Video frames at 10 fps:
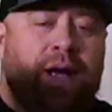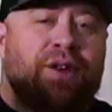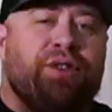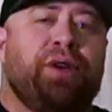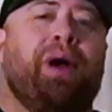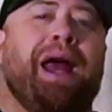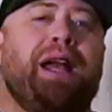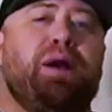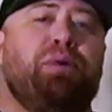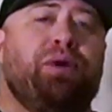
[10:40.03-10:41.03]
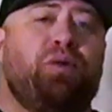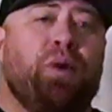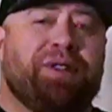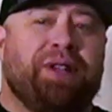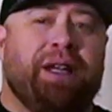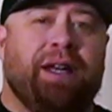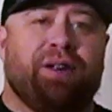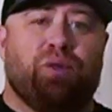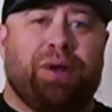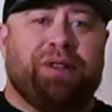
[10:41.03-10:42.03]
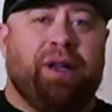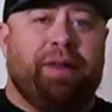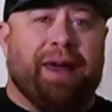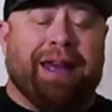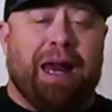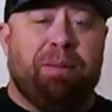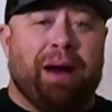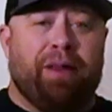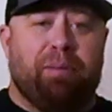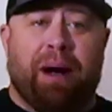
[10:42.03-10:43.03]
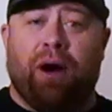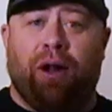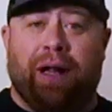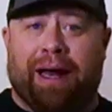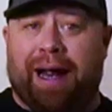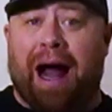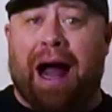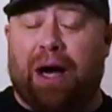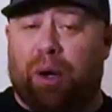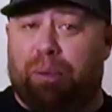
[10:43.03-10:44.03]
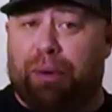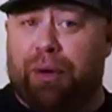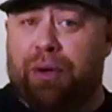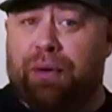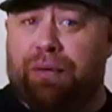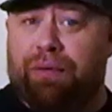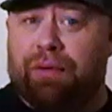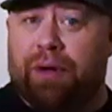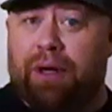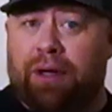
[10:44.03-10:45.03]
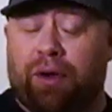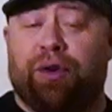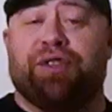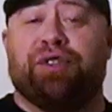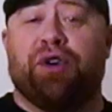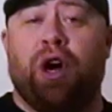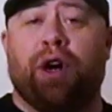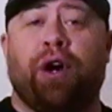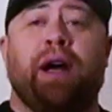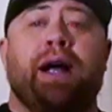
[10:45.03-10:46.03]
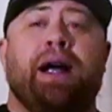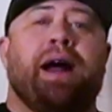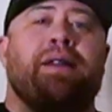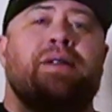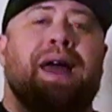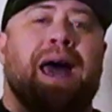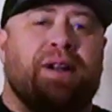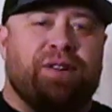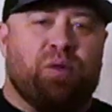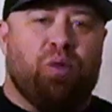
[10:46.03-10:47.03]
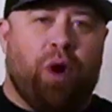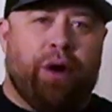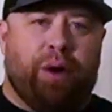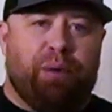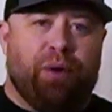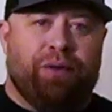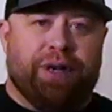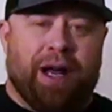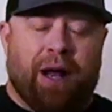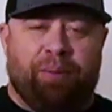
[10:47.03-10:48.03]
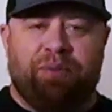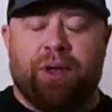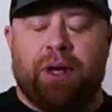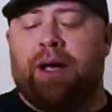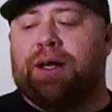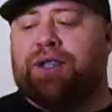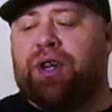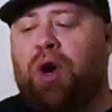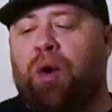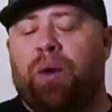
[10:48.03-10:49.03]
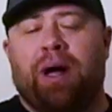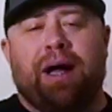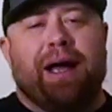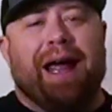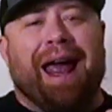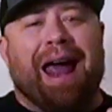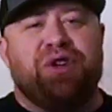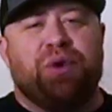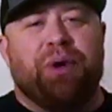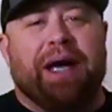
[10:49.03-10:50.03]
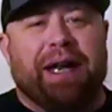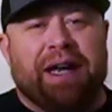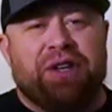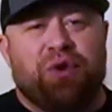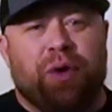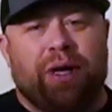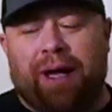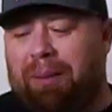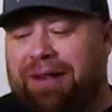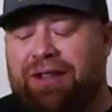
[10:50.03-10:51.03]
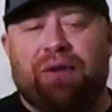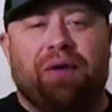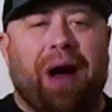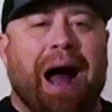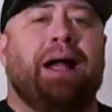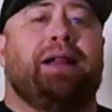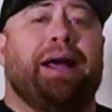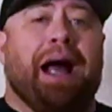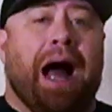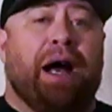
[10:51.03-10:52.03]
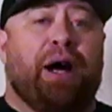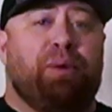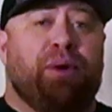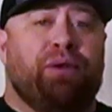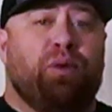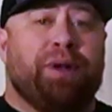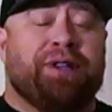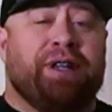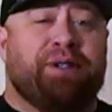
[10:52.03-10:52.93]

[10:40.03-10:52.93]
So your 80 proof whiskey is whiskey that came out of the barrel at a higher proof, a little stronger, and then they added some water to proof it down. So as you get into it, like myself, I like higher proof whiskeys